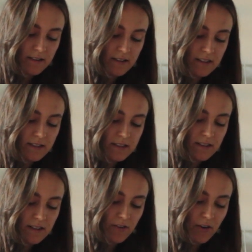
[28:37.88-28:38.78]

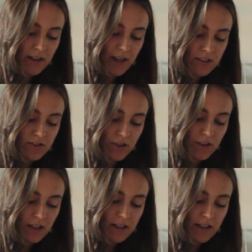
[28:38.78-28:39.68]
this annoying extra
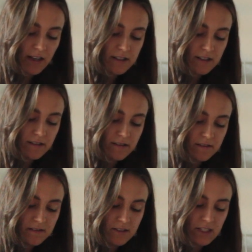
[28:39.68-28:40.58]
thing that
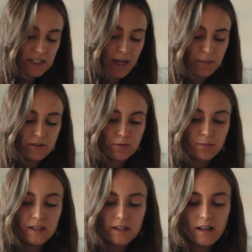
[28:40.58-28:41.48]
just happened to
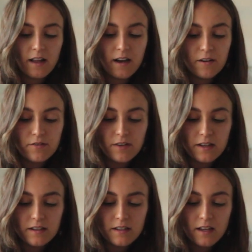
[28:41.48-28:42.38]
be in their life.
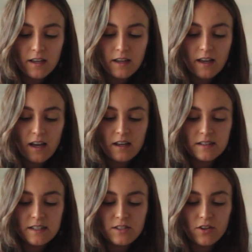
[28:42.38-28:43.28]
And
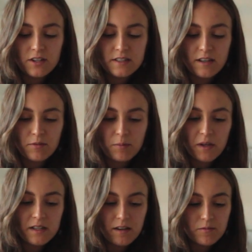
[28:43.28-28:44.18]
it's a choice that we
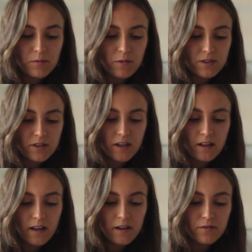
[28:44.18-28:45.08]
made, that we want her in our
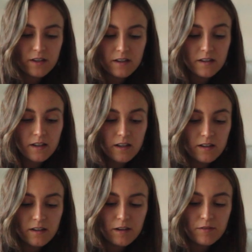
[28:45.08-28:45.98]
life, and
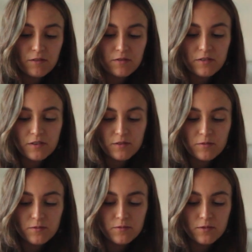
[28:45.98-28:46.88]
even if it
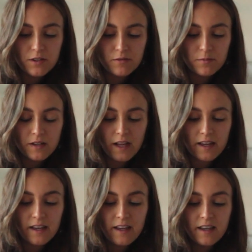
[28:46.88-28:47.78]
wouldn't have been, like,
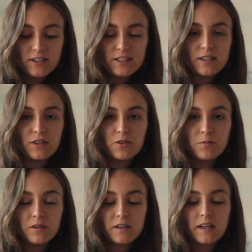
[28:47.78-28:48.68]
she's a
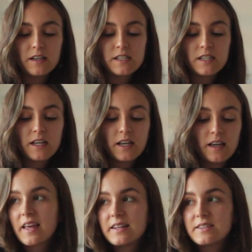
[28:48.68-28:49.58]
human, and
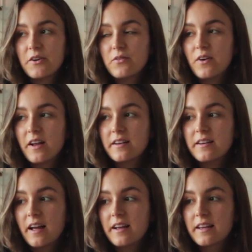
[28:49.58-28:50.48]
it's so fun,
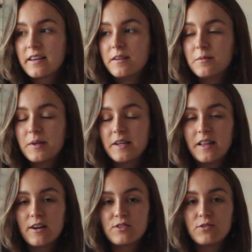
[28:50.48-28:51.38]
like, being
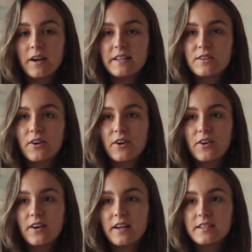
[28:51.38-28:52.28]
allowed to raise
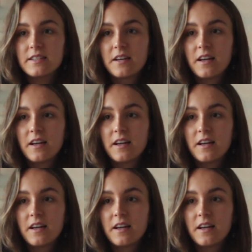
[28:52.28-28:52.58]
her, and